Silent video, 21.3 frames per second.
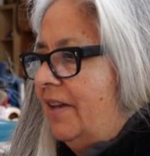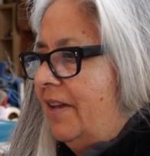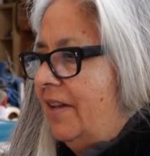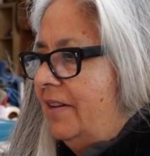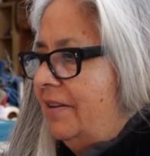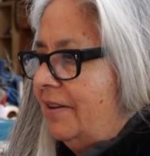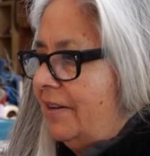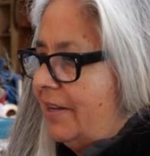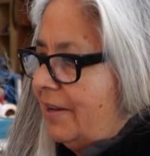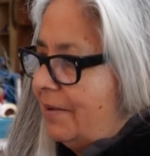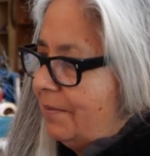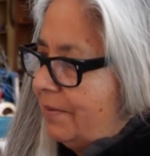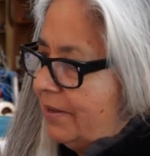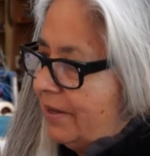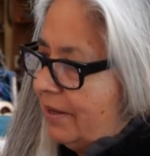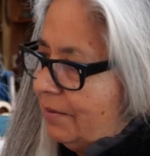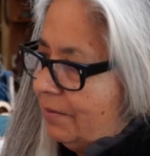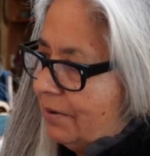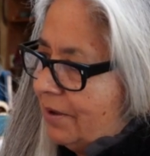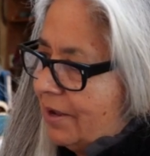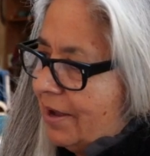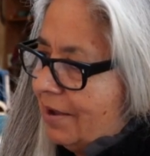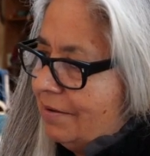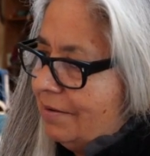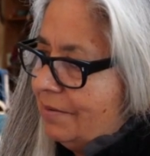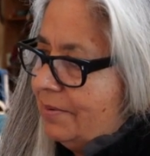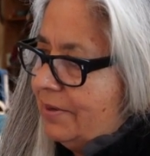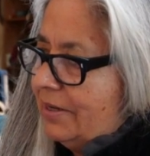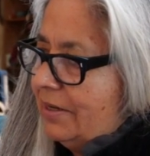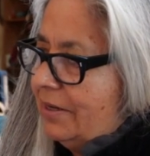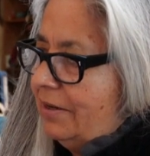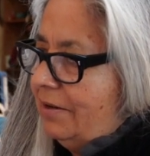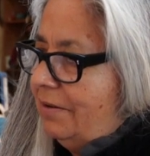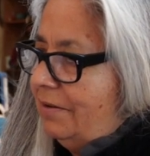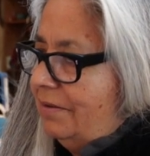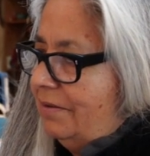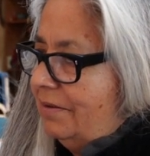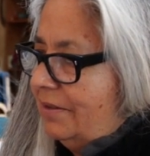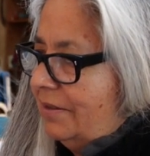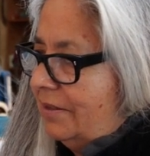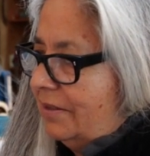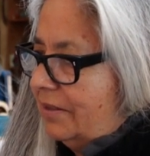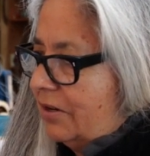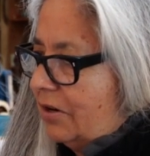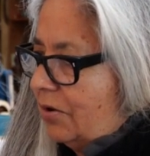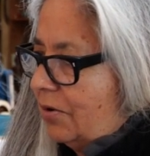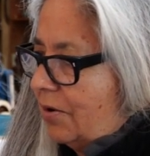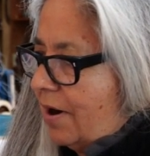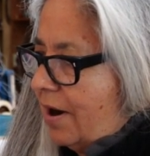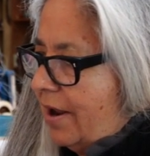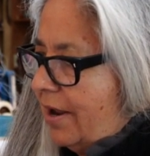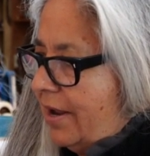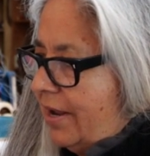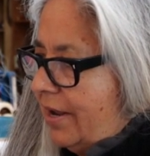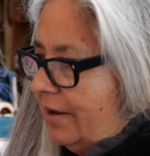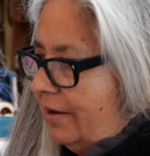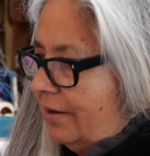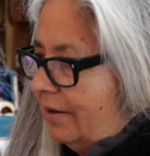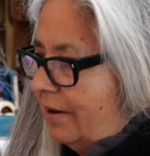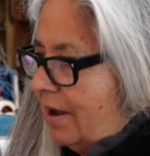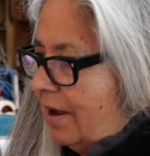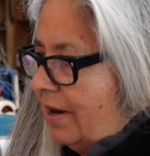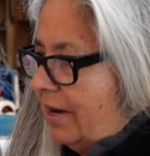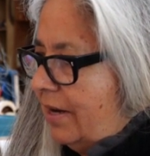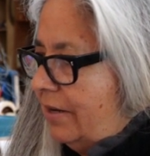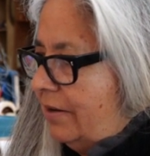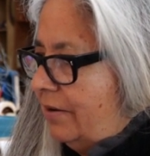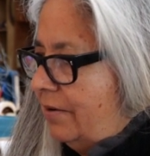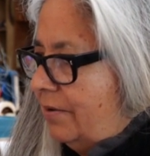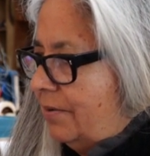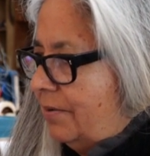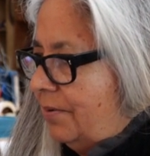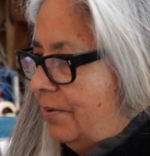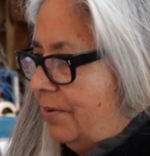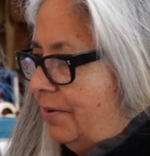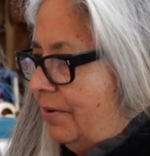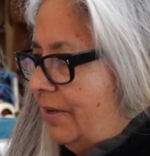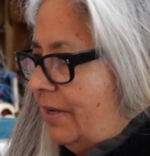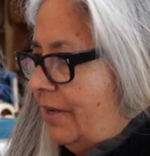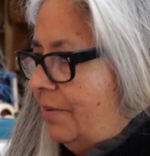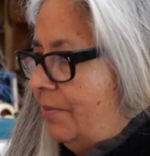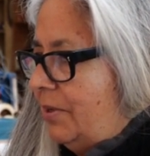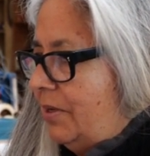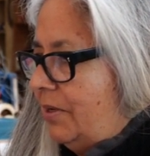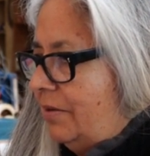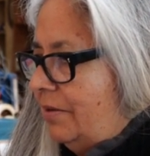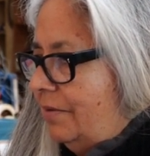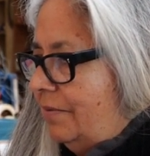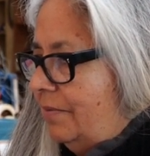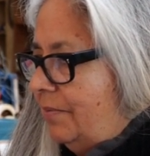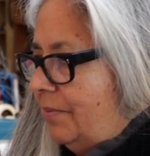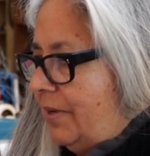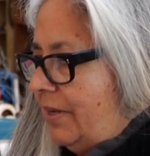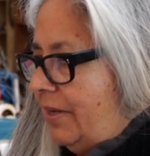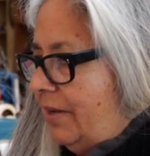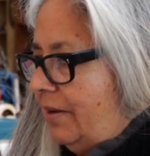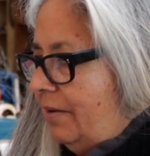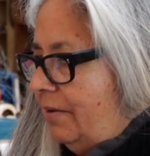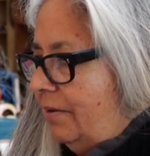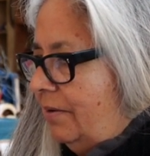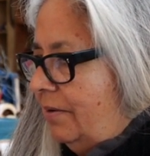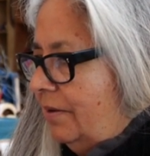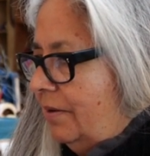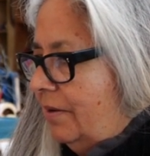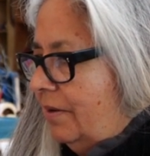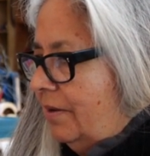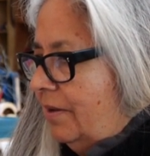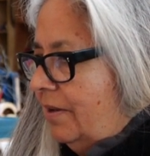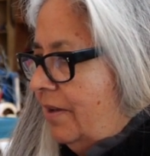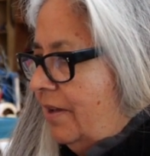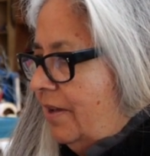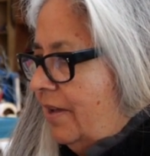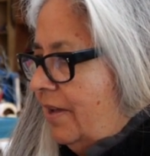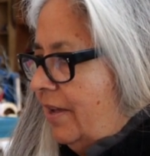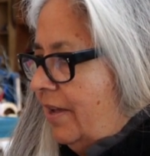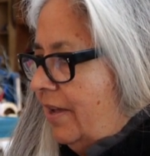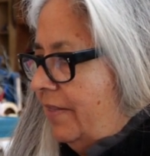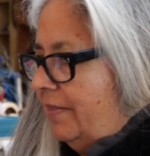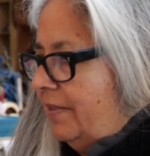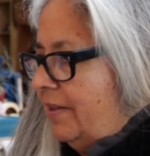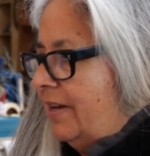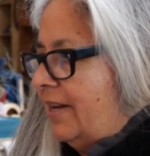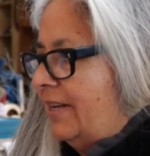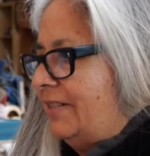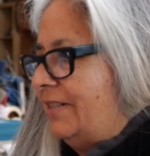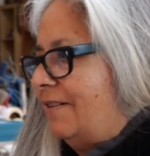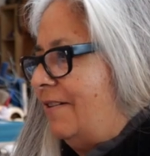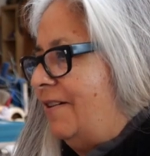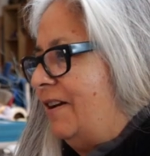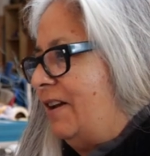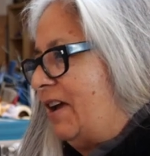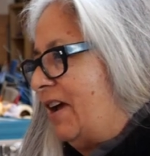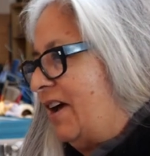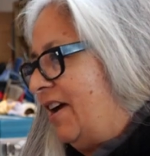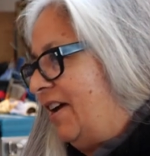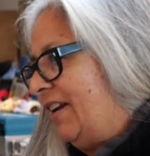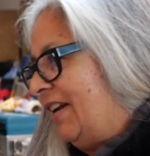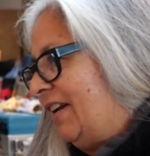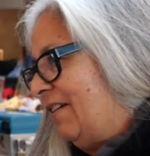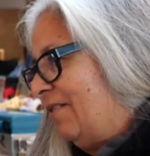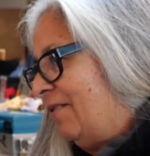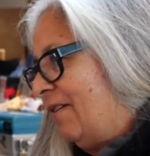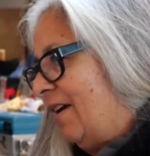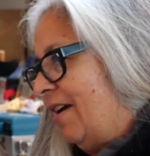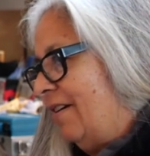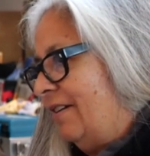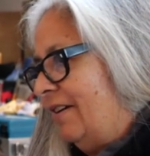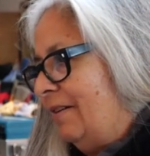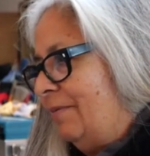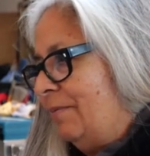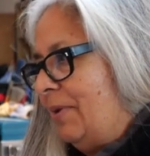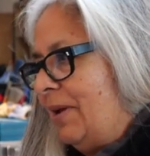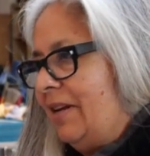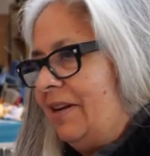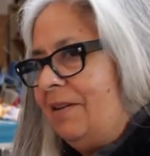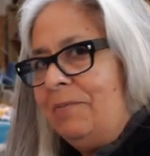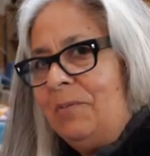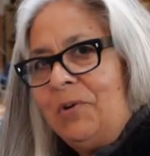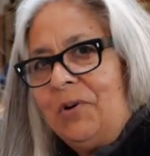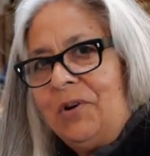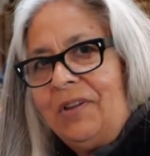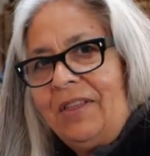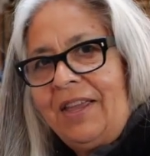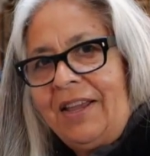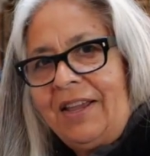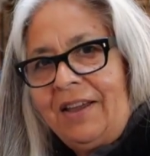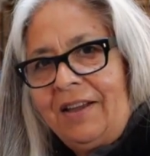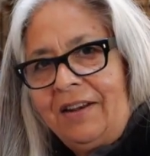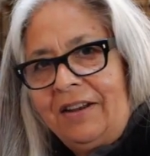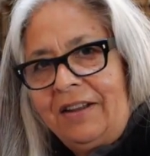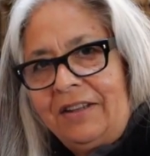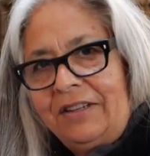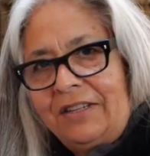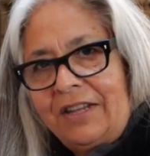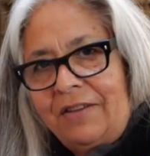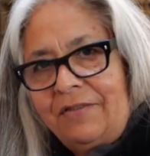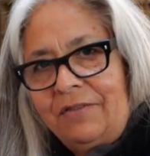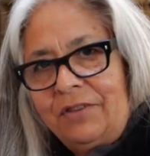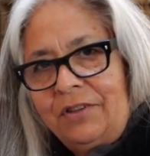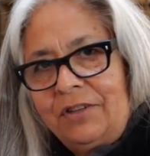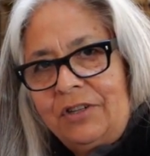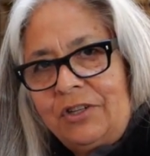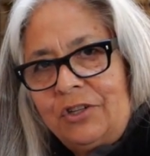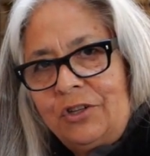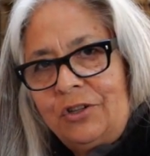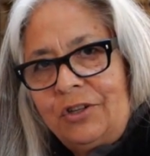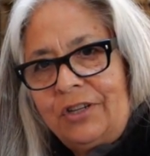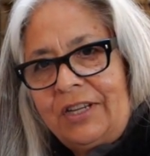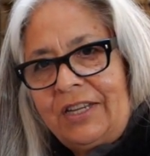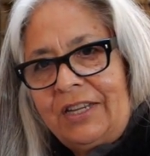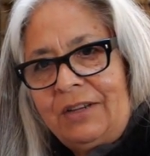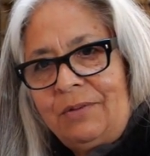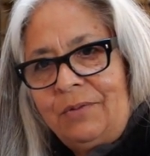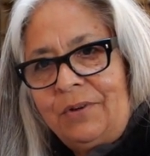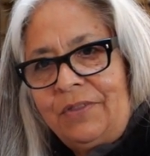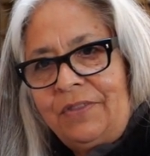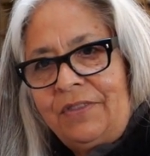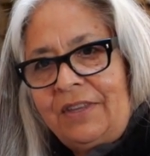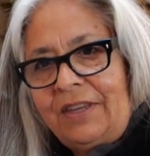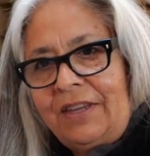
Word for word: and i kept thinking well how am i going to use this crying nine year old image of me and then I started cutting around it and made it more like kind of devilish looking with